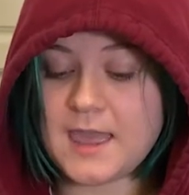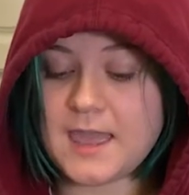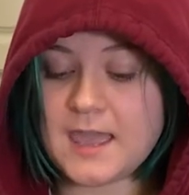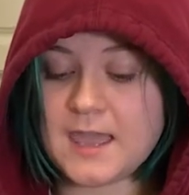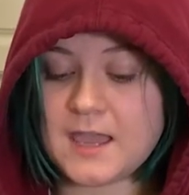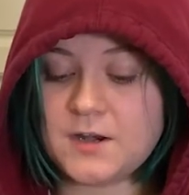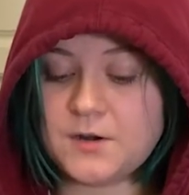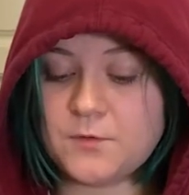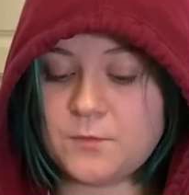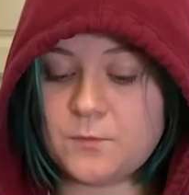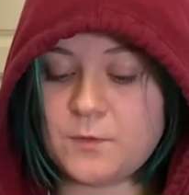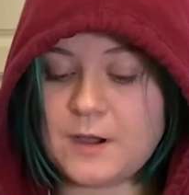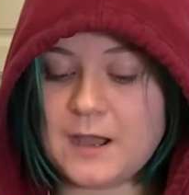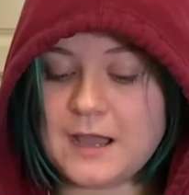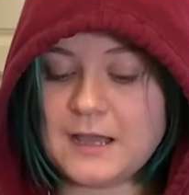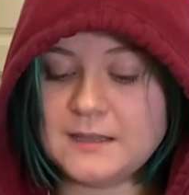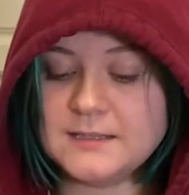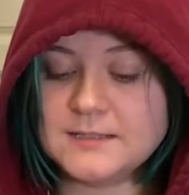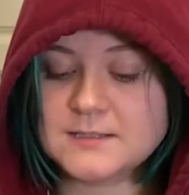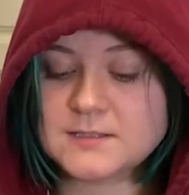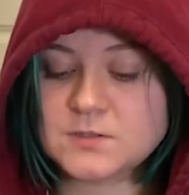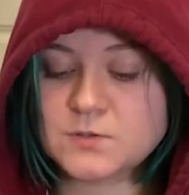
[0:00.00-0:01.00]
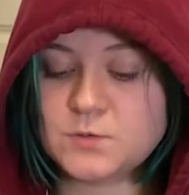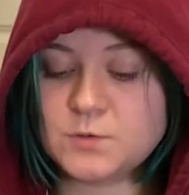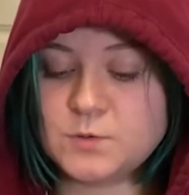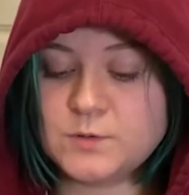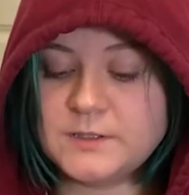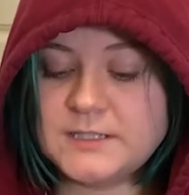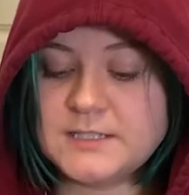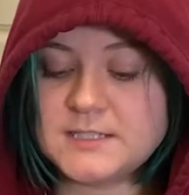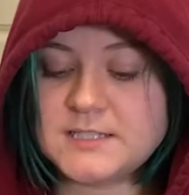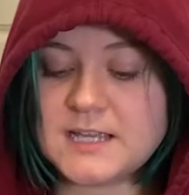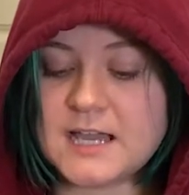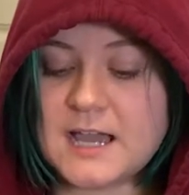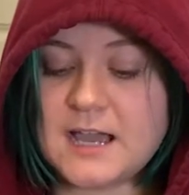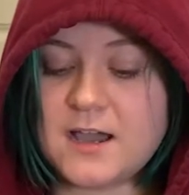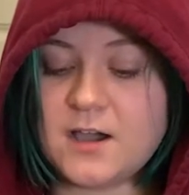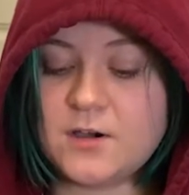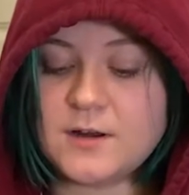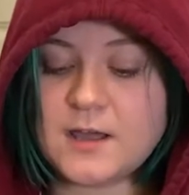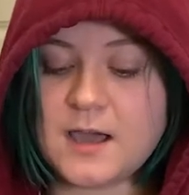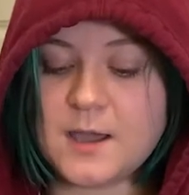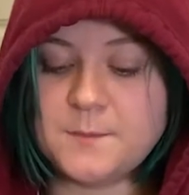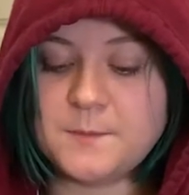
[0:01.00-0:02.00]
And while it's cooling down,